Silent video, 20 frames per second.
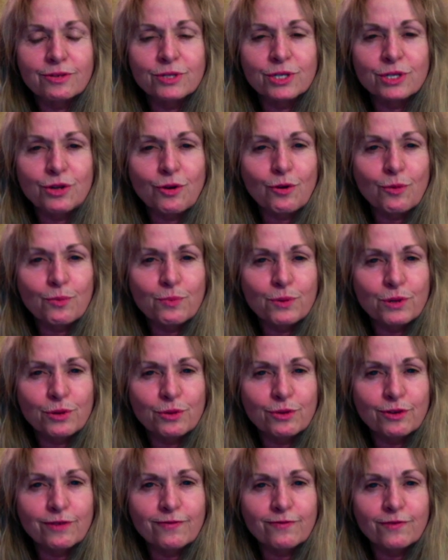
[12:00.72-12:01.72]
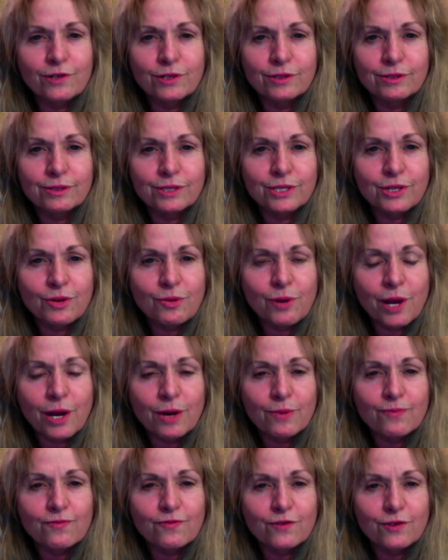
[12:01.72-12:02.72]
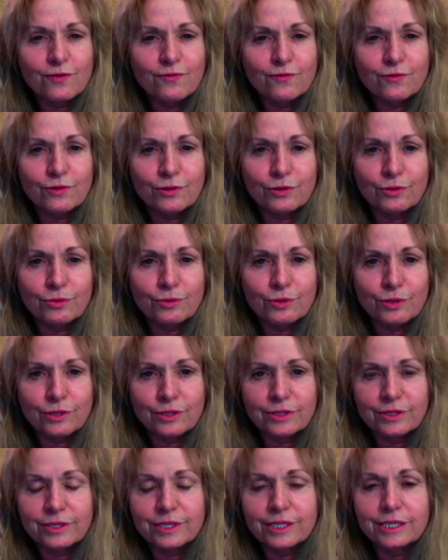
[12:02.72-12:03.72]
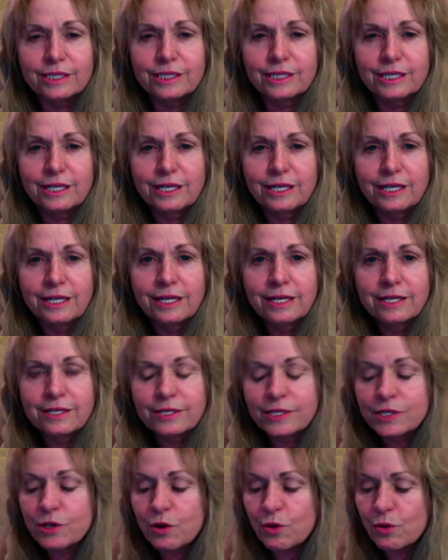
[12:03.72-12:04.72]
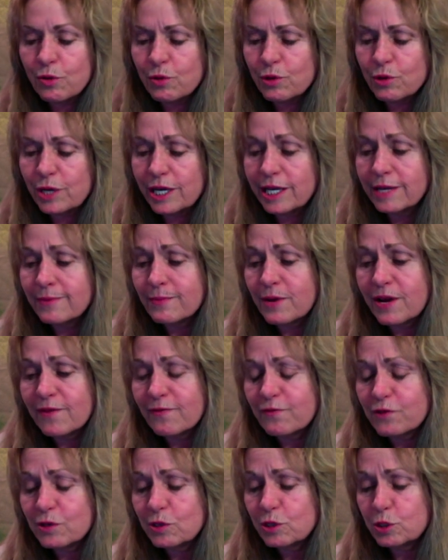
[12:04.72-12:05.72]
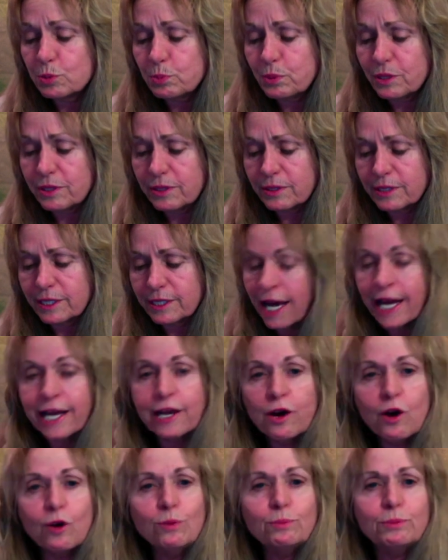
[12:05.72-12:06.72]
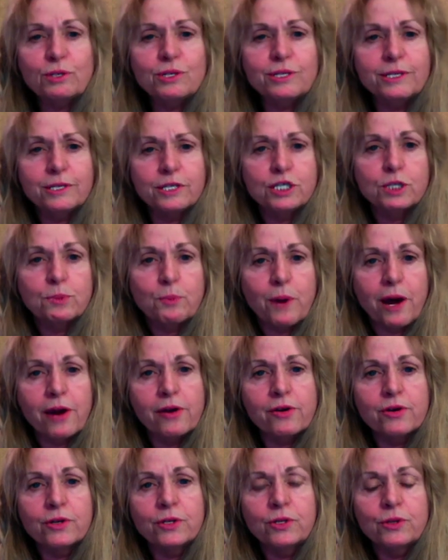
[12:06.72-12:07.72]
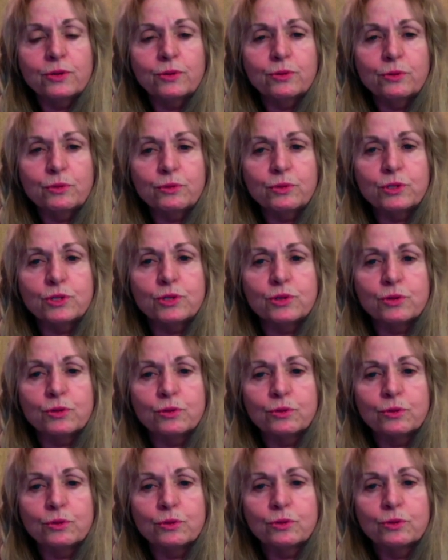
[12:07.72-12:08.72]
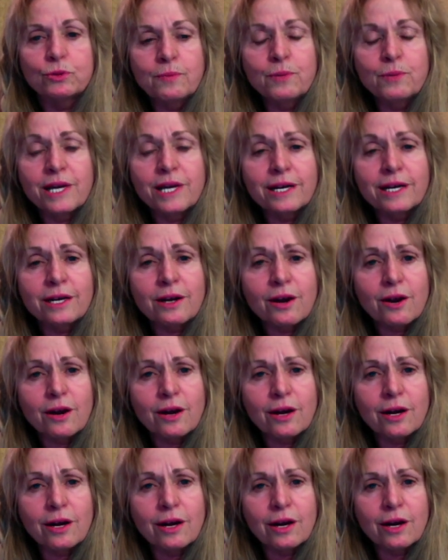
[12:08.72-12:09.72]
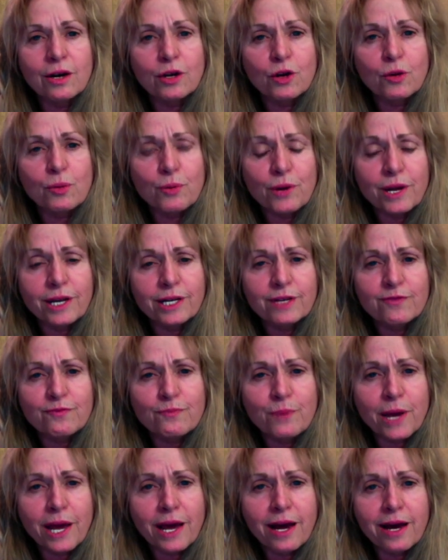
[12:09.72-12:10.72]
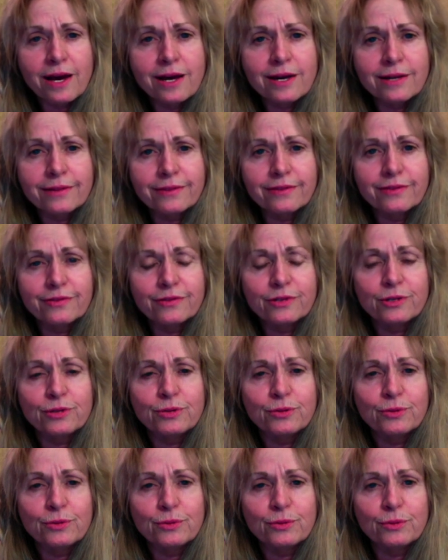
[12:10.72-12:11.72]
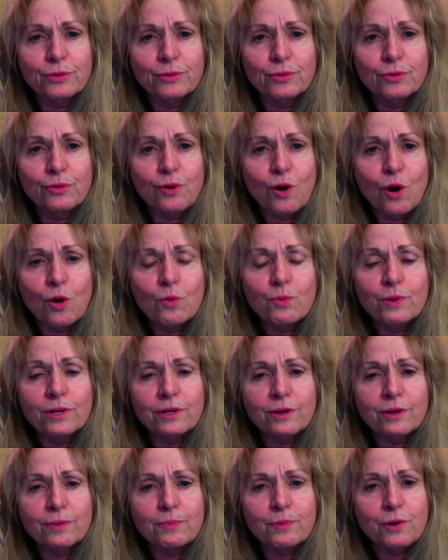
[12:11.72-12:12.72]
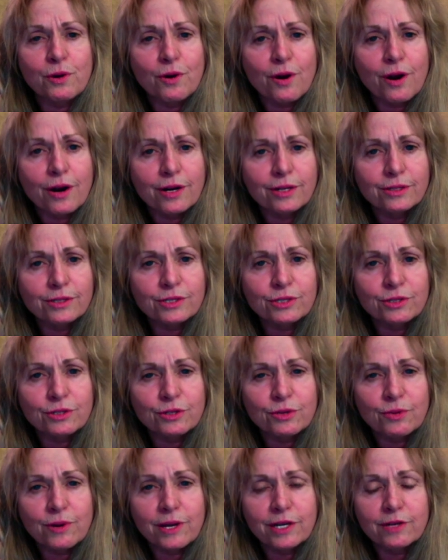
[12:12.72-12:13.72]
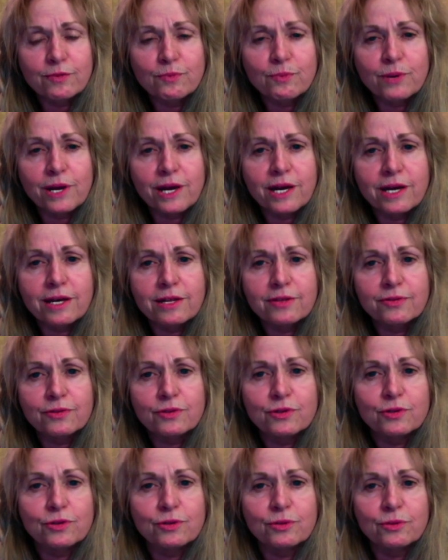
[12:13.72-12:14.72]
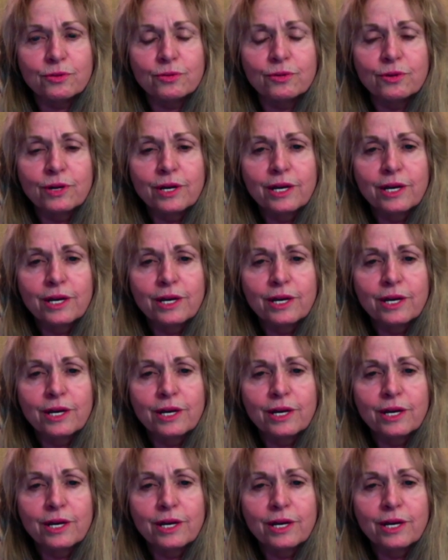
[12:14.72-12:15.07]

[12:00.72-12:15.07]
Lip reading: so beautiful and so helpful for the world. So in my first book, I hope to inspire you to be on a creative path, to open up your heart to a creative path, to